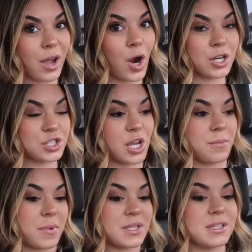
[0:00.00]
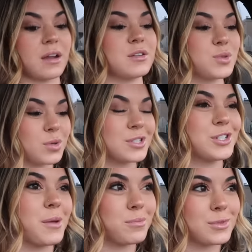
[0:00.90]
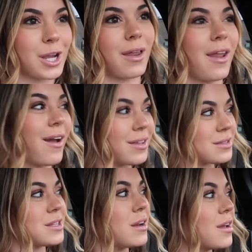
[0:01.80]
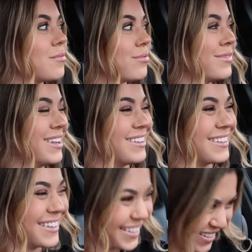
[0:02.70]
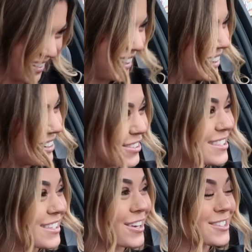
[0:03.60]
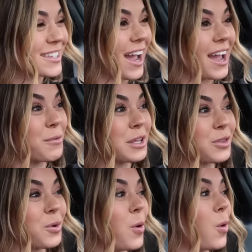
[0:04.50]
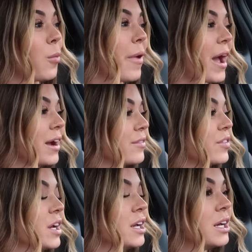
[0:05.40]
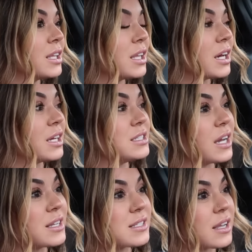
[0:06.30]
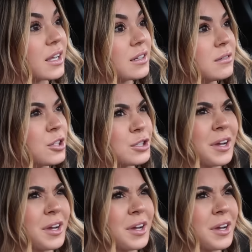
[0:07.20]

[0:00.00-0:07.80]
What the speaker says: heart shape and dinosaur shaped chicken nuggets in it. No, seriously, I went through a whole bag of the Tyson.